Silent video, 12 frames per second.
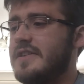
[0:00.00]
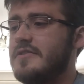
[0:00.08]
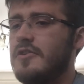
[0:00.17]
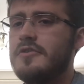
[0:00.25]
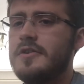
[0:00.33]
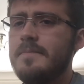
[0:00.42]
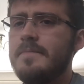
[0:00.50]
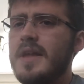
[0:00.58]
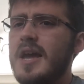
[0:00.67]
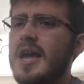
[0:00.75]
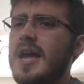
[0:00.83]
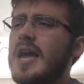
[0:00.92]
is, look,
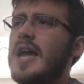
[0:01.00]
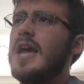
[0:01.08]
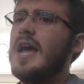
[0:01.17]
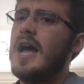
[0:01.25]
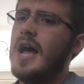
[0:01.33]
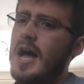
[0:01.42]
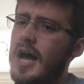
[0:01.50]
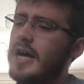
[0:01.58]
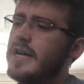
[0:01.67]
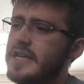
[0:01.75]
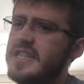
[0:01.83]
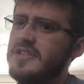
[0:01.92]

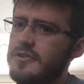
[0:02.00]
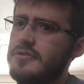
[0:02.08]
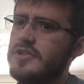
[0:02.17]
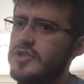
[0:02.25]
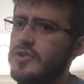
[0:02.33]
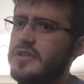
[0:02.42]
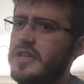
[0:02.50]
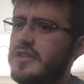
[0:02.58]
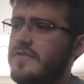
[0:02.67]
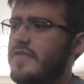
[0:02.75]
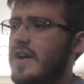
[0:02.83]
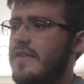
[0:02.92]
I do enjoy the
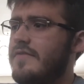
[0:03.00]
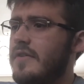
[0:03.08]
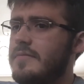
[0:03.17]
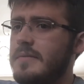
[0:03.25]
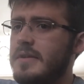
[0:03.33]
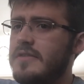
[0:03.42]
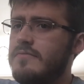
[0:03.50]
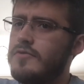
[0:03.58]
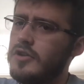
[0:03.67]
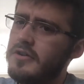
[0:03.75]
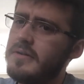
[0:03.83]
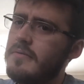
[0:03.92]
other 5 films. I mean,
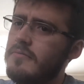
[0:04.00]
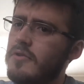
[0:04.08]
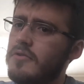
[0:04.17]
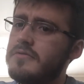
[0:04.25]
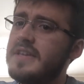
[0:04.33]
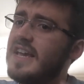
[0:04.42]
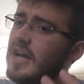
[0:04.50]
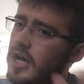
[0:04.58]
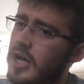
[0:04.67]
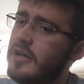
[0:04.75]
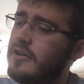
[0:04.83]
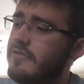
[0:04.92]
don't get me wrong, they
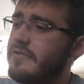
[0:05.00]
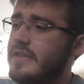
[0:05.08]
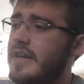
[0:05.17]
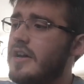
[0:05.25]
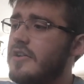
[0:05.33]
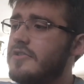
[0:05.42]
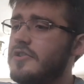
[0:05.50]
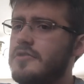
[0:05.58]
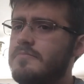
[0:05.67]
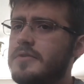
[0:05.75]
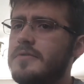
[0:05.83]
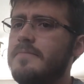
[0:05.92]
are
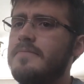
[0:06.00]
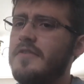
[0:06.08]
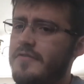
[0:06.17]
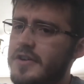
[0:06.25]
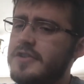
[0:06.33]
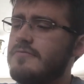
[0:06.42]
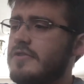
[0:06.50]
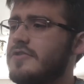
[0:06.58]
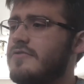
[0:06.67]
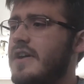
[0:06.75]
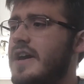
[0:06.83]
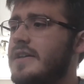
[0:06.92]
good, but the first one's
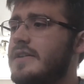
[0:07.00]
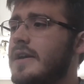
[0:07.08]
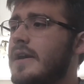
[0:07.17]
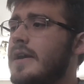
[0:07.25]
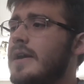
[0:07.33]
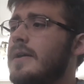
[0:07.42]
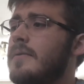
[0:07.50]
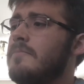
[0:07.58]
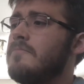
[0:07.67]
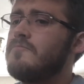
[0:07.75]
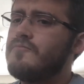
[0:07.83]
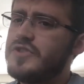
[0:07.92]
great.
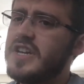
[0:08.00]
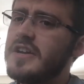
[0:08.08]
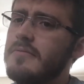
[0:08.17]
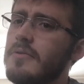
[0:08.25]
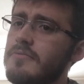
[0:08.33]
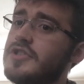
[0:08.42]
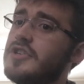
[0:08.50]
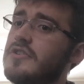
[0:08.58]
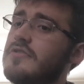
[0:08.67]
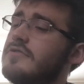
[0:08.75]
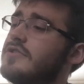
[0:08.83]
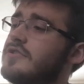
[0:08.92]
Second one
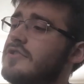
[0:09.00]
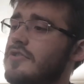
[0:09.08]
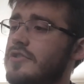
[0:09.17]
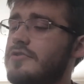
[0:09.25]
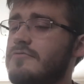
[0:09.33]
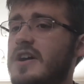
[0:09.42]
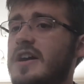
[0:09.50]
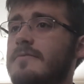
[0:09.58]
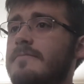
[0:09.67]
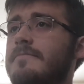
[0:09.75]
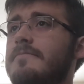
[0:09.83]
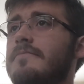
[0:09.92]
was good as
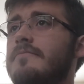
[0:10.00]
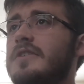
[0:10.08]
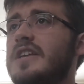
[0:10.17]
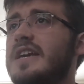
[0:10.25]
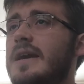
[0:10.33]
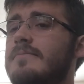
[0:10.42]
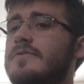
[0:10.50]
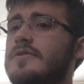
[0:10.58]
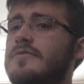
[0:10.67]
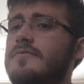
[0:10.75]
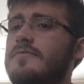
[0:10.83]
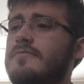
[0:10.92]
well. When it came
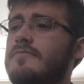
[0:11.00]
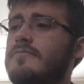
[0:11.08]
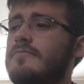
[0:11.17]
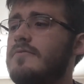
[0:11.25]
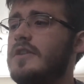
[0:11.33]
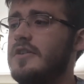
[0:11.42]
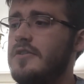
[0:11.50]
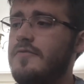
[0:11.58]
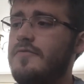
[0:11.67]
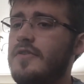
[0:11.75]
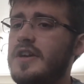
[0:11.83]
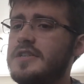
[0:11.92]
to the other
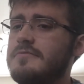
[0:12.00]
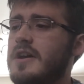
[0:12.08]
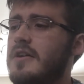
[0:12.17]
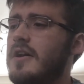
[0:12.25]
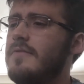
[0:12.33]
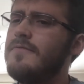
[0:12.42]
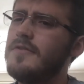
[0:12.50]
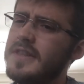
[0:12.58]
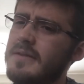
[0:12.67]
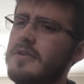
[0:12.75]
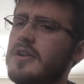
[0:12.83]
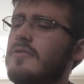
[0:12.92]
3 as well, I thought
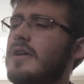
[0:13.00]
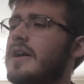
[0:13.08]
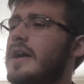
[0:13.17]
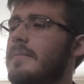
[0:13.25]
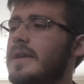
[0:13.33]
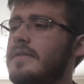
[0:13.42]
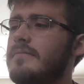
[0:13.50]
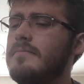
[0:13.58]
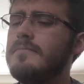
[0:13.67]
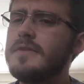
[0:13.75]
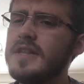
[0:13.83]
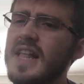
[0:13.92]
they were alright. I mean,
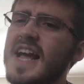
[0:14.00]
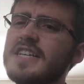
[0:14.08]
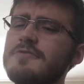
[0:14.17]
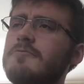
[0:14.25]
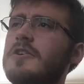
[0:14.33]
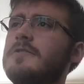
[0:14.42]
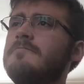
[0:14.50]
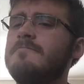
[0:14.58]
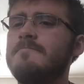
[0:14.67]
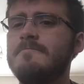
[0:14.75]
the last one,